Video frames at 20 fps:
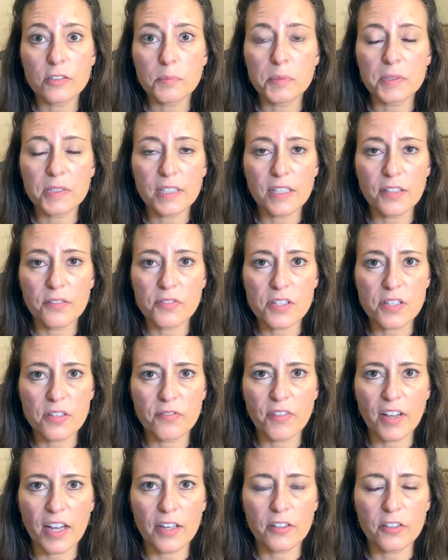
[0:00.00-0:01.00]
beliefs and
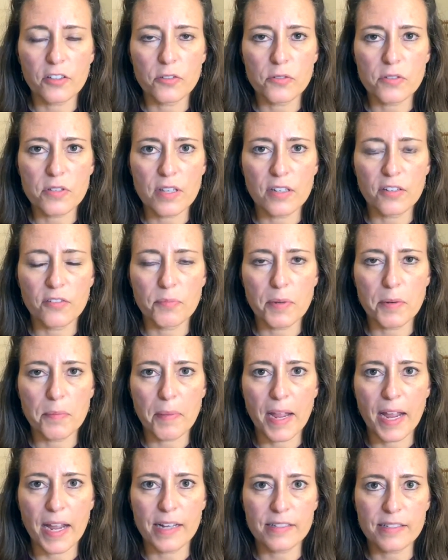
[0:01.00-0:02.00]
values that have been
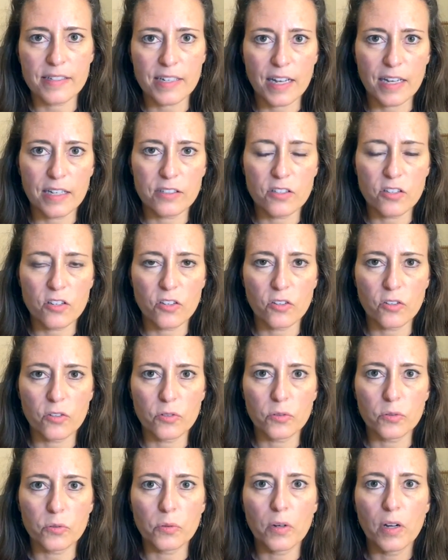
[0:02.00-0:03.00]
passed on to
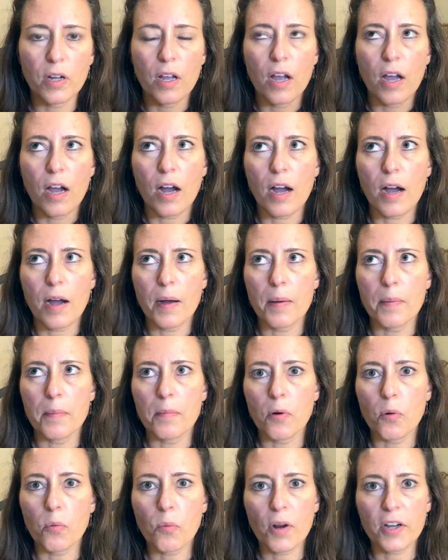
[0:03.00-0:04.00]
you,
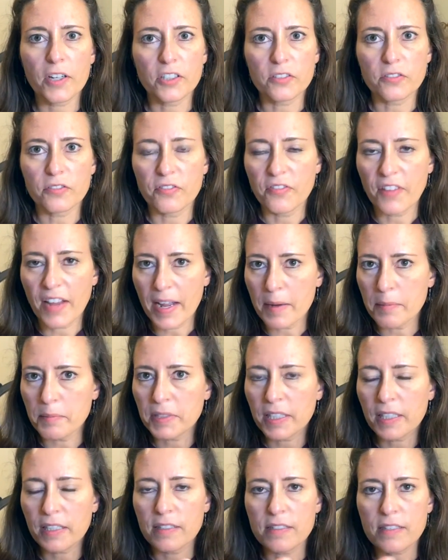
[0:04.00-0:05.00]
what your
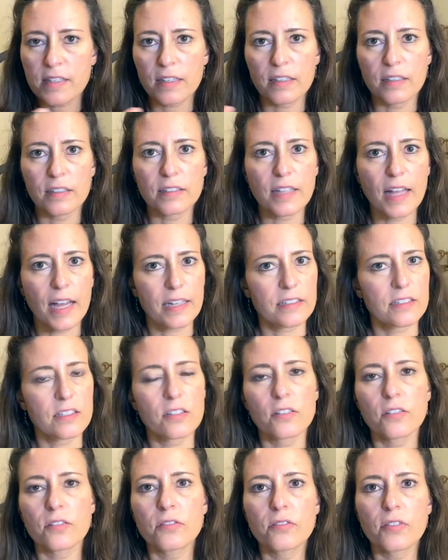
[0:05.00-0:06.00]
family as a
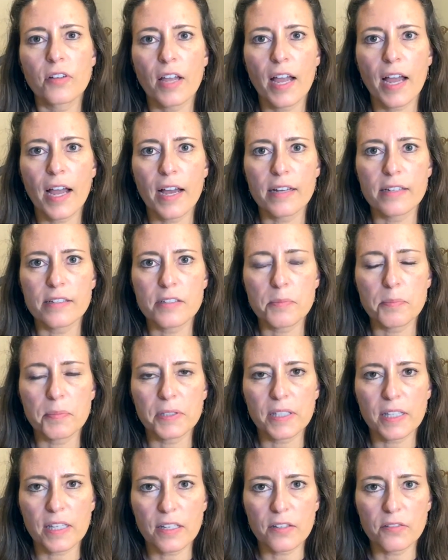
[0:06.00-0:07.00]
collective has
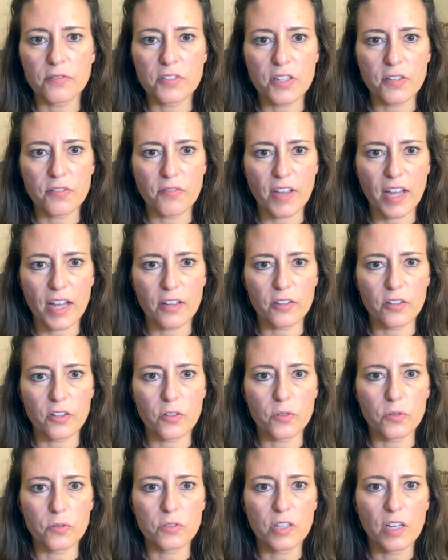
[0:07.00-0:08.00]
believed and
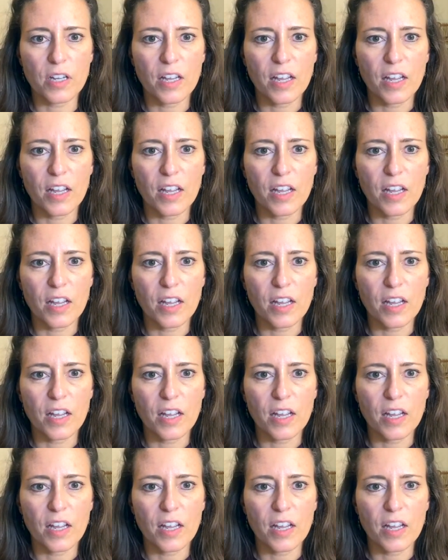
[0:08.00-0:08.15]
valued,